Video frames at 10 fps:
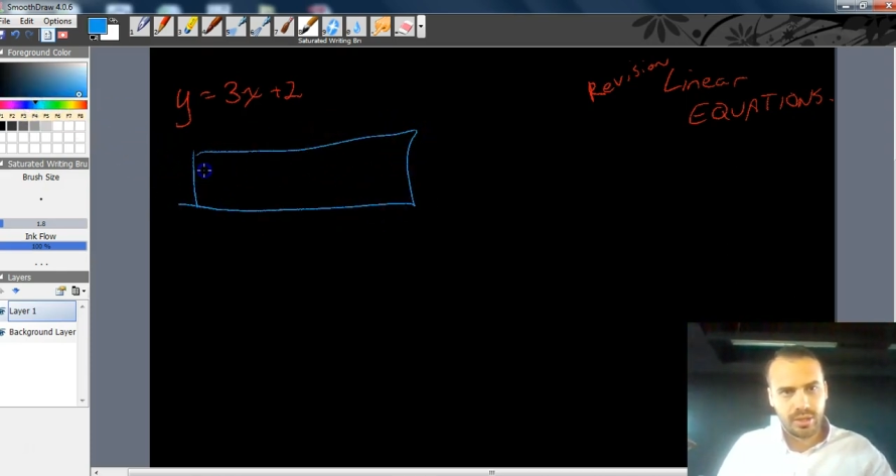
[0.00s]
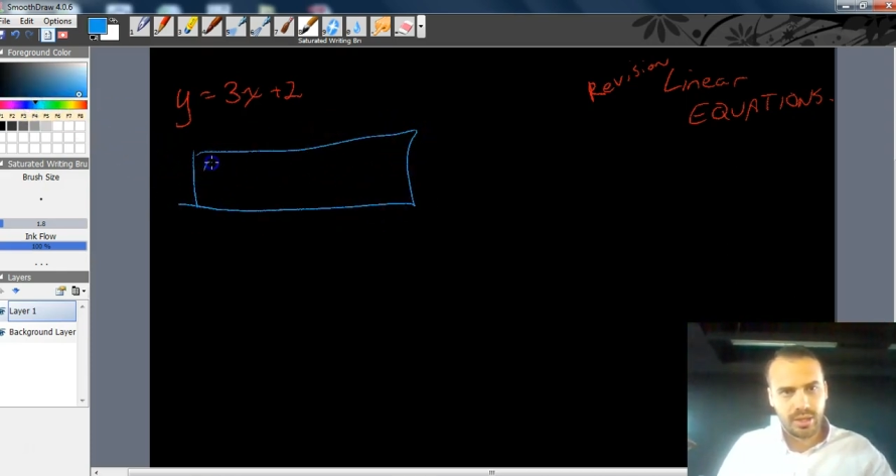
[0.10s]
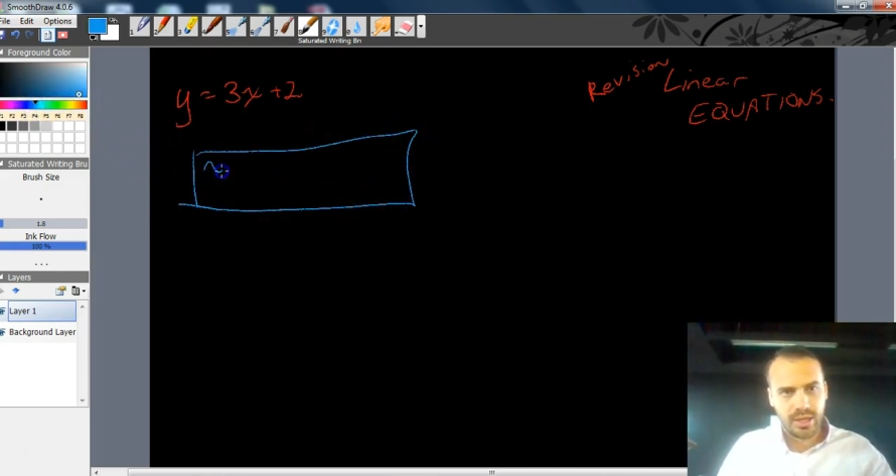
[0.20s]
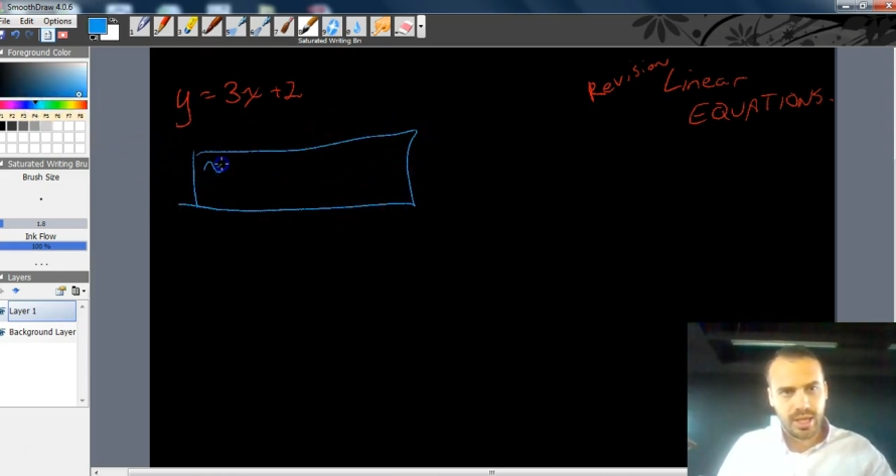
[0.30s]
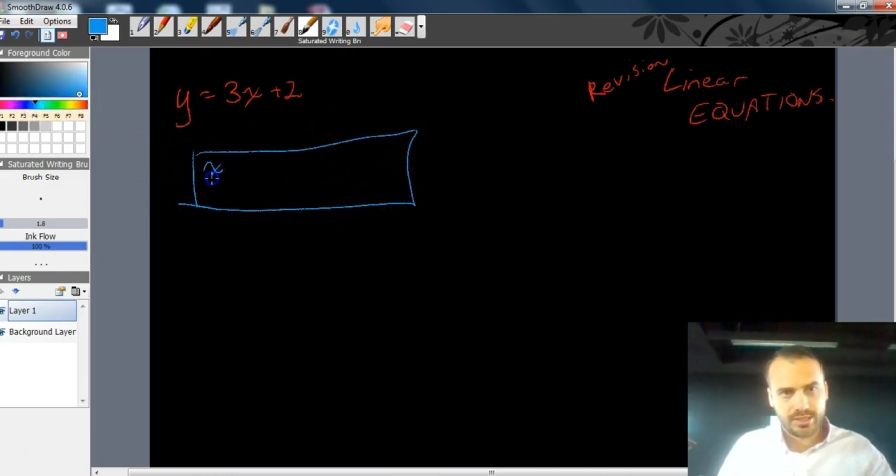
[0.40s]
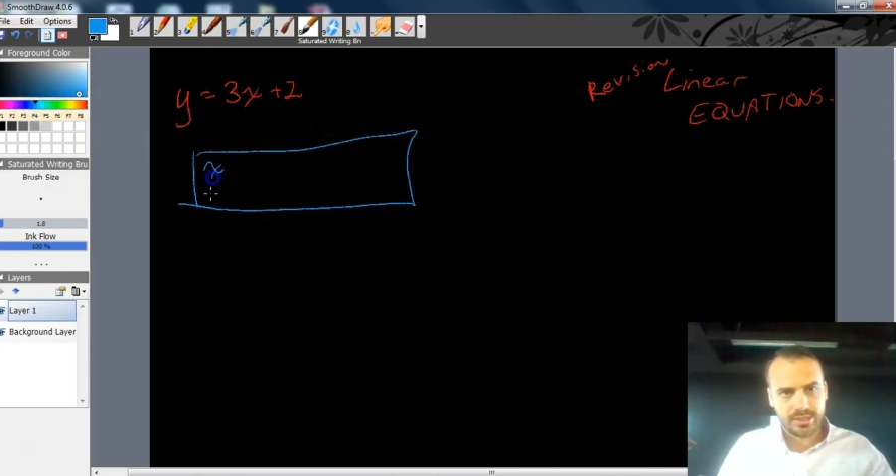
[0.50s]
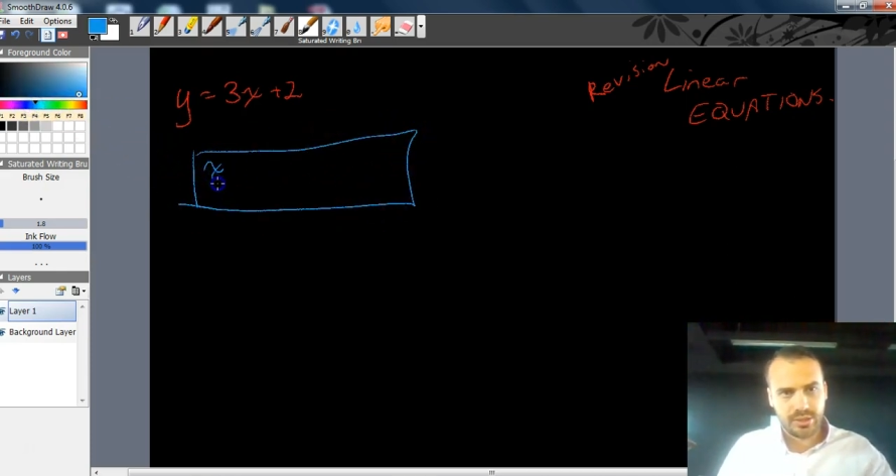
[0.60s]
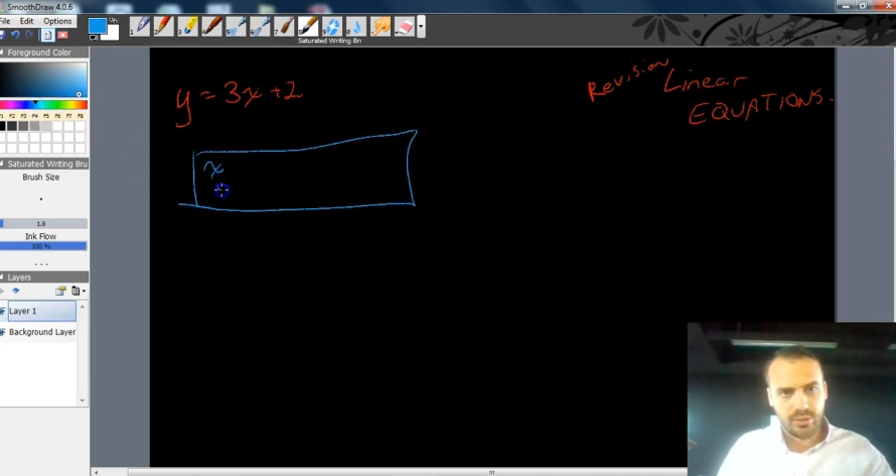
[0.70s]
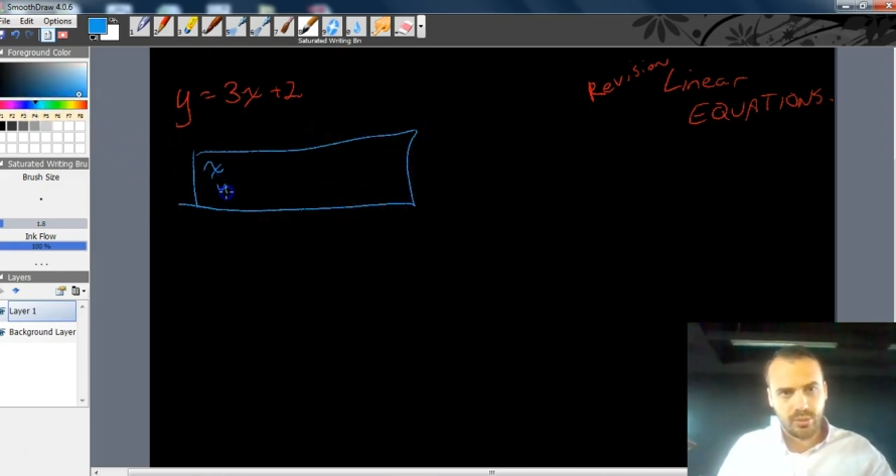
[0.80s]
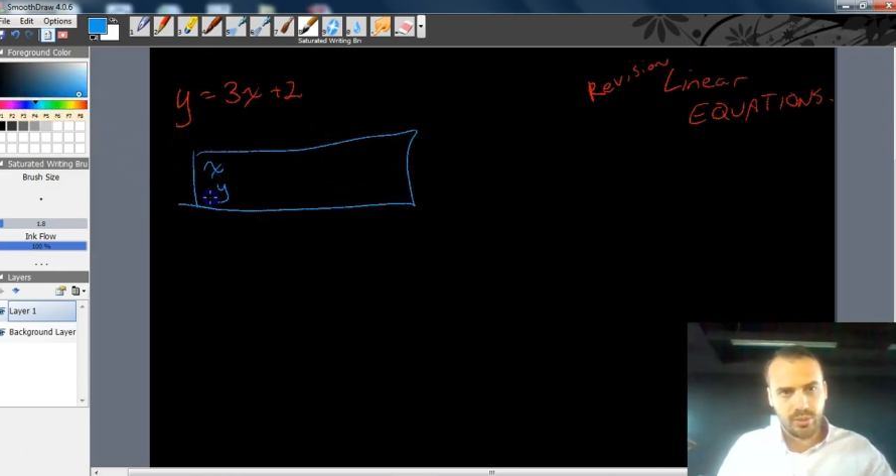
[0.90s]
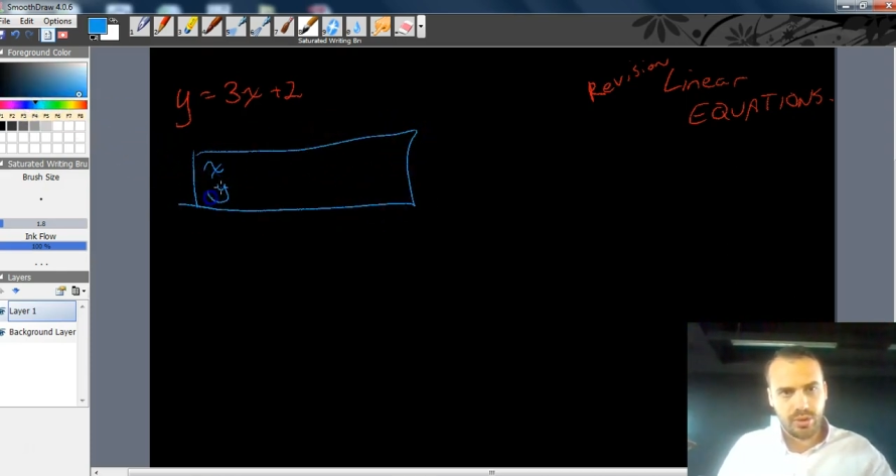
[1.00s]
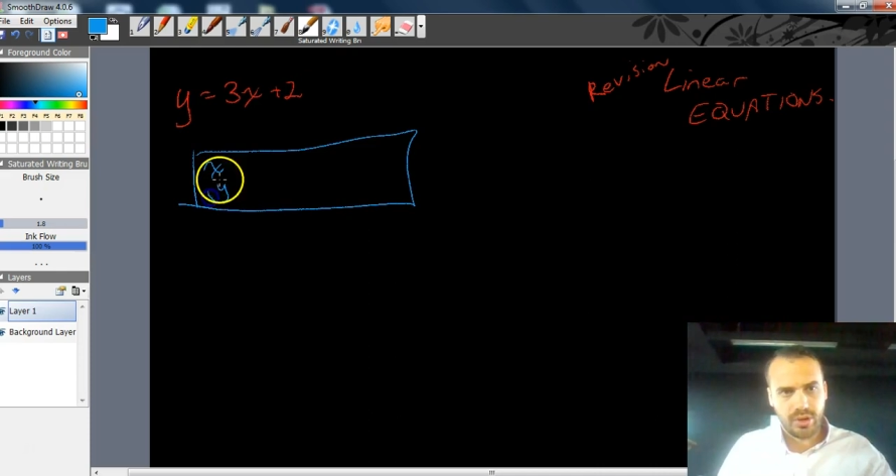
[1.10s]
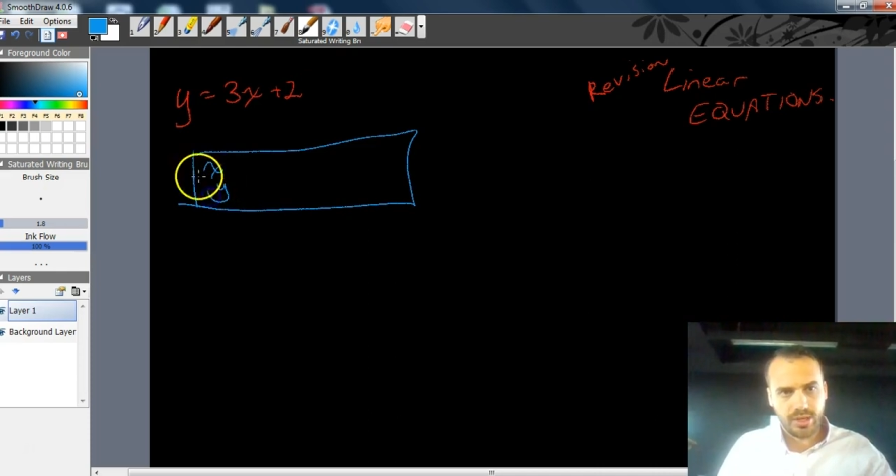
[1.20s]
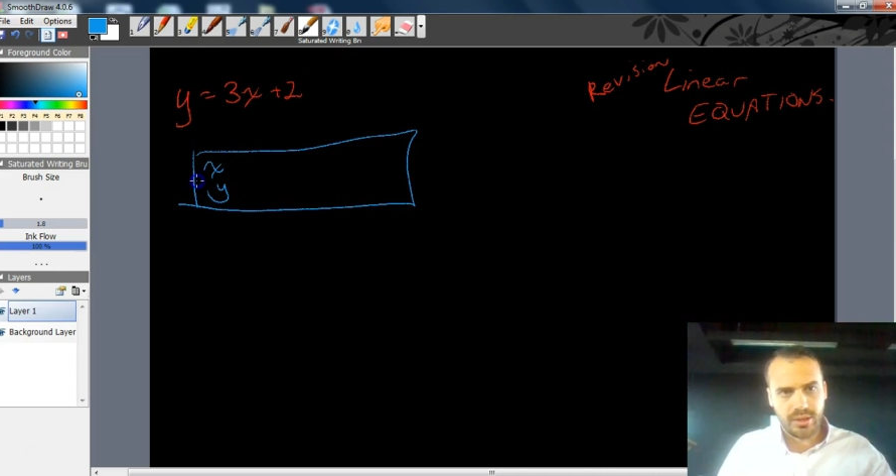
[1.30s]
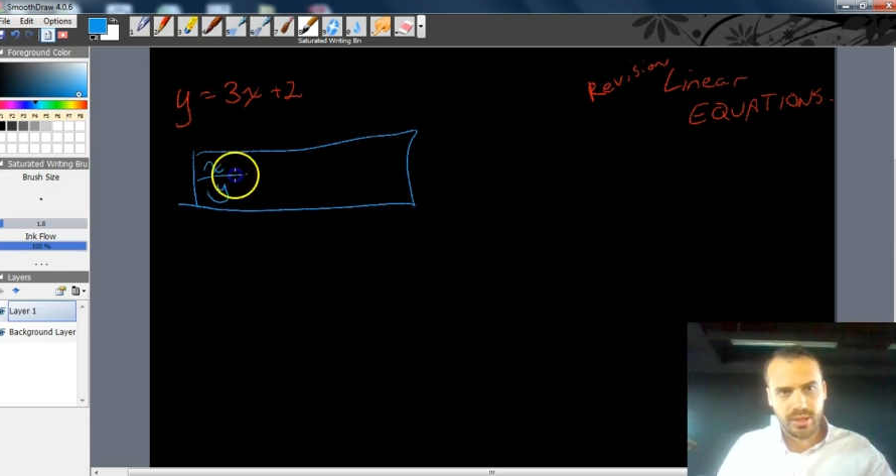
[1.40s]
an X and a
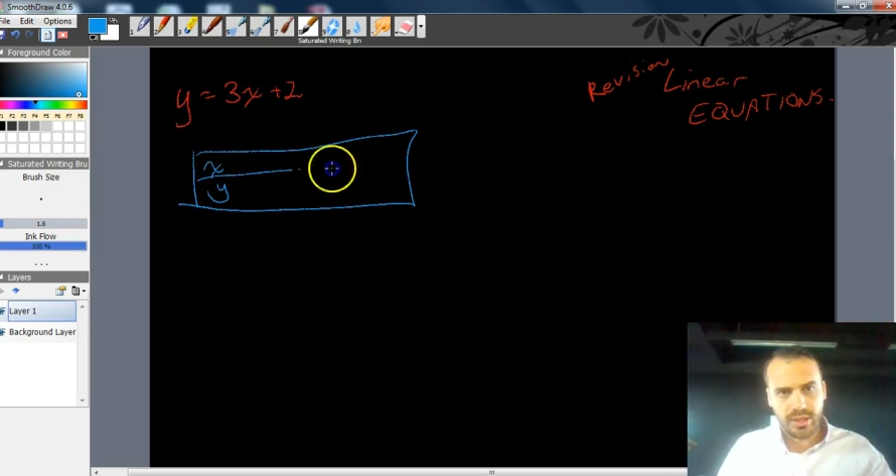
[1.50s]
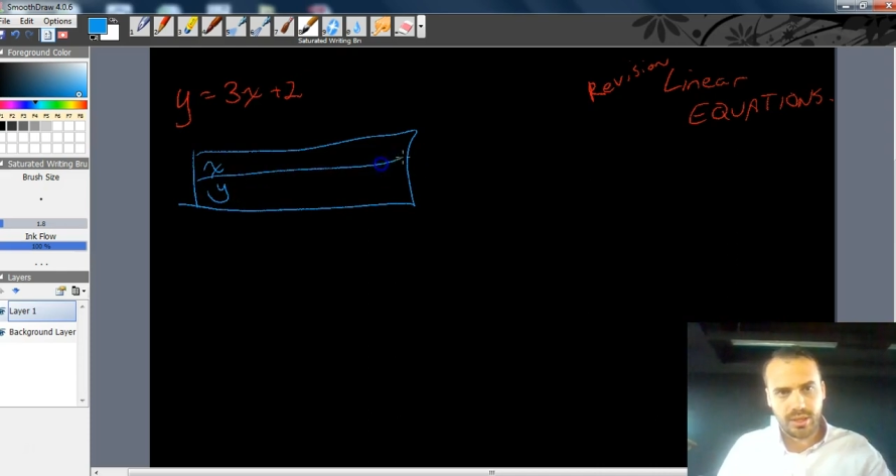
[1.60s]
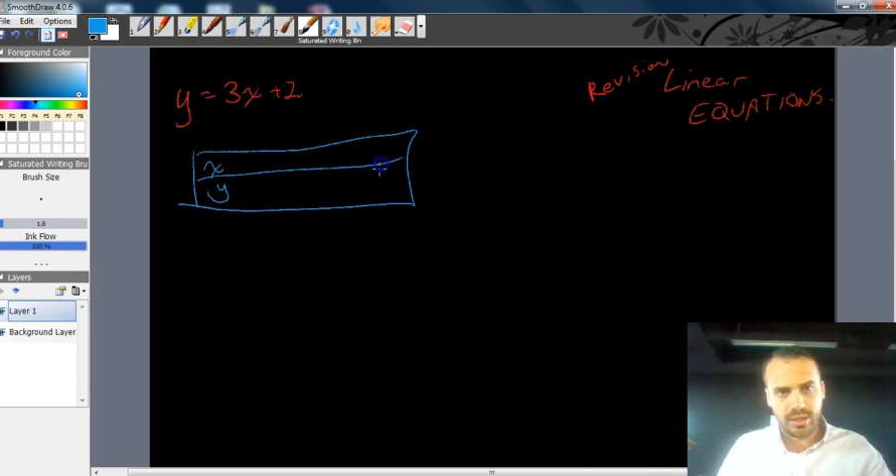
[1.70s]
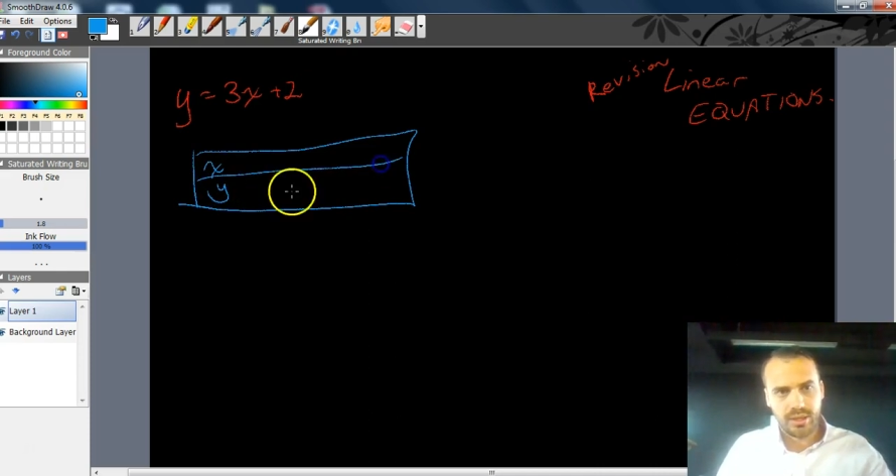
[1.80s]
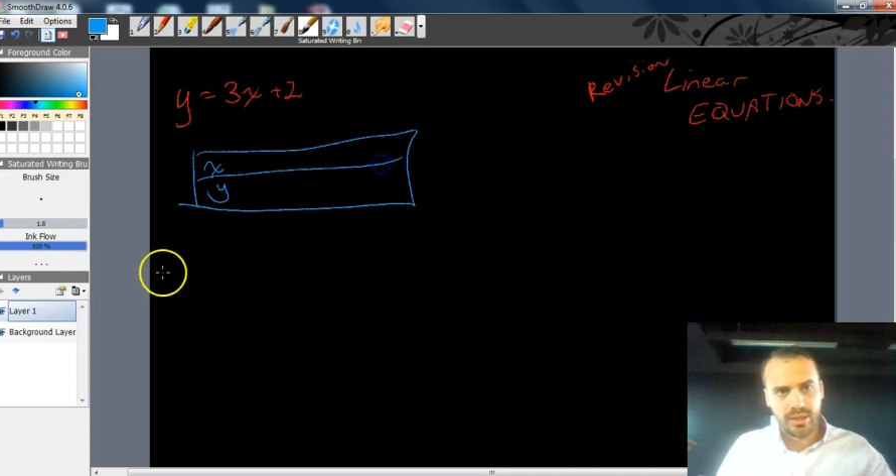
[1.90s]
Y there,